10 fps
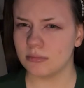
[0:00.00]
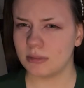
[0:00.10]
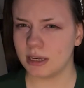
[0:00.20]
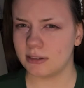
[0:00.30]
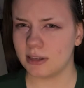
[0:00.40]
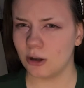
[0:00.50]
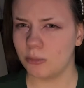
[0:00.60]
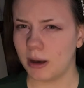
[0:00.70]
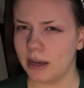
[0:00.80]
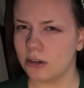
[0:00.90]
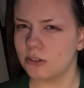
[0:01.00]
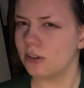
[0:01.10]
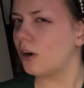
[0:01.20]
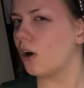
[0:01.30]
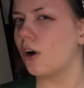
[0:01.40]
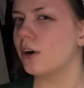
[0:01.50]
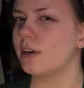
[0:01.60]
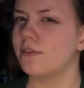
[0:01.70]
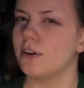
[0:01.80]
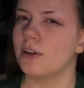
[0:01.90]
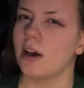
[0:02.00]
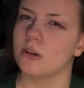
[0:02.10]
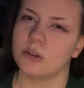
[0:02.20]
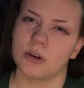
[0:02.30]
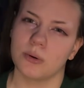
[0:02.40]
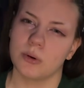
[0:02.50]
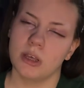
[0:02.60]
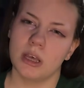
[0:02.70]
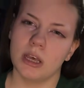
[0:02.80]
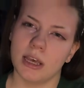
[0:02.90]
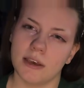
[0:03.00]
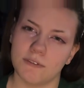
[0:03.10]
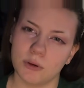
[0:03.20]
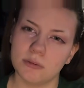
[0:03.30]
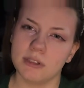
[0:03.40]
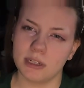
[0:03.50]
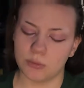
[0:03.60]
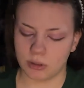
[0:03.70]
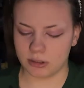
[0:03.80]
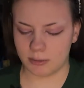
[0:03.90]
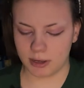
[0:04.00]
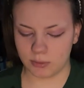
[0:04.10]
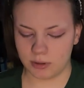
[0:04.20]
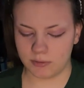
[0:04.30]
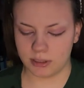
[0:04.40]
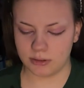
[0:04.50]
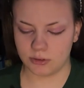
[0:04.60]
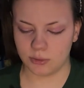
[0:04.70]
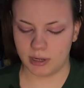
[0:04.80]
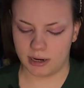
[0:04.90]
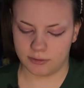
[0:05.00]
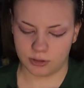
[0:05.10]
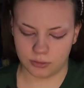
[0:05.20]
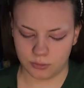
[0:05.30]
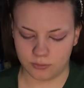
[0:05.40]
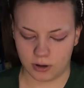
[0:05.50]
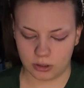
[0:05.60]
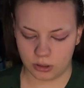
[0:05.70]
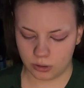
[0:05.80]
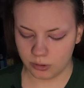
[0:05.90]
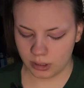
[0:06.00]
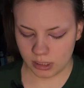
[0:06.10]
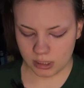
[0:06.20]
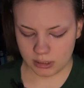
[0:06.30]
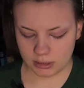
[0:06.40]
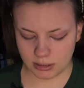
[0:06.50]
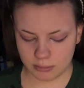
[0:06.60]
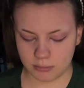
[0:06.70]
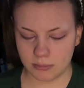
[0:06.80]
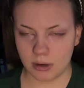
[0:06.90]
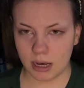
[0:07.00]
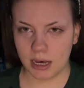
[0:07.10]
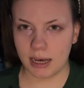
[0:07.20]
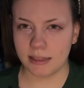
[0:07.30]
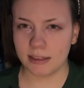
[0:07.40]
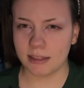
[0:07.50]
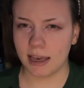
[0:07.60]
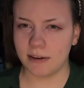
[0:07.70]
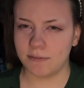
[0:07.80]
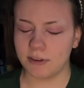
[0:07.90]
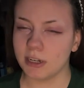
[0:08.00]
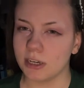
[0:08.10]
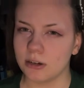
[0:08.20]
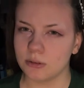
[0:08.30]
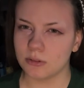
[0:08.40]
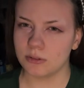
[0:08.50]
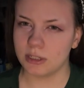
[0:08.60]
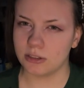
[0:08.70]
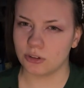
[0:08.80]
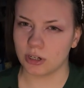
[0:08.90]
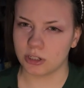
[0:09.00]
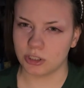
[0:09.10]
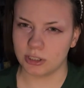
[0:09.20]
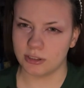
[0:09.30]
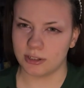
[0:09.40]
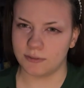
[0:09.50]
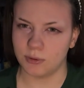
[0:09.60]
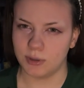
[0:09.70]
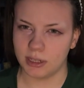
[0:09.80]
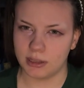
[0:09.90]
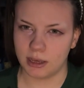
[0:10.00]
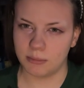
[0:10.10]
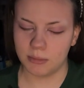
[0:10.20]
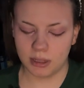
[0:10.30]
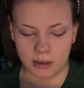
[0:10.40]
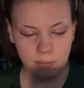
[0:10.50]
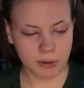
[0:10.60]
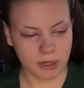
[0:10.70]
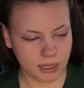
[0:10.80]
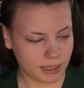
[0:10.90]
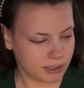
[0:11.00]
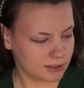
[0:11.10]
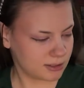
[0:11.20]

they sell binders that are already filled out. So, if you did want to make one of these, you would have to follow some, I think they have videos, instructions if you need them. But their